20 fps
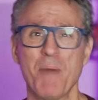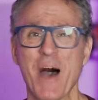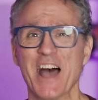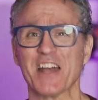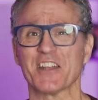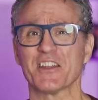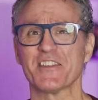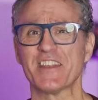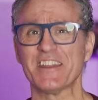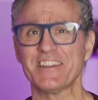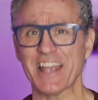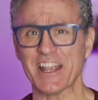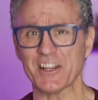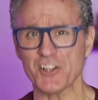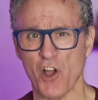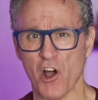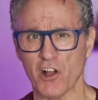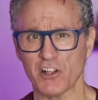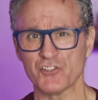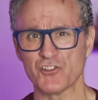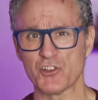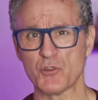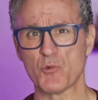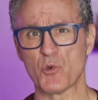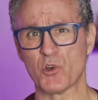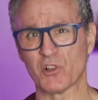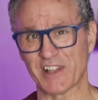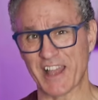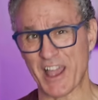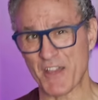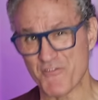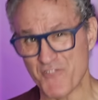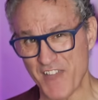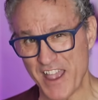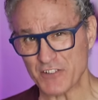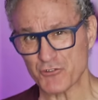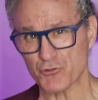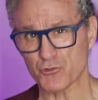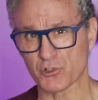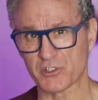but the technology will
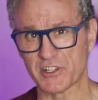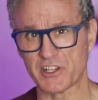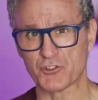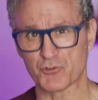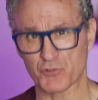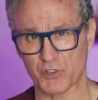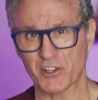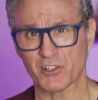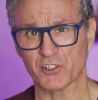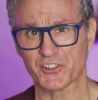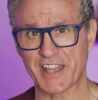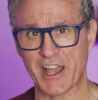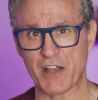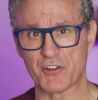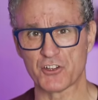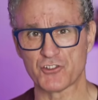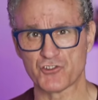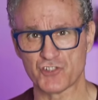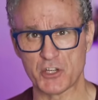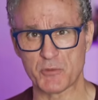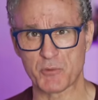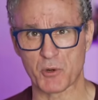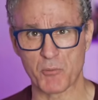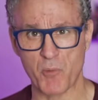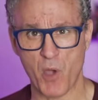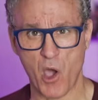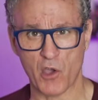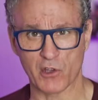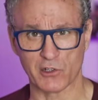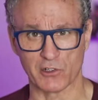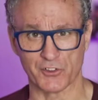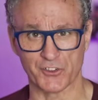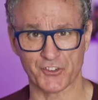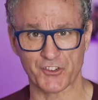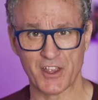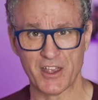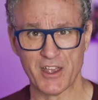eventually trickle down to cheaper models.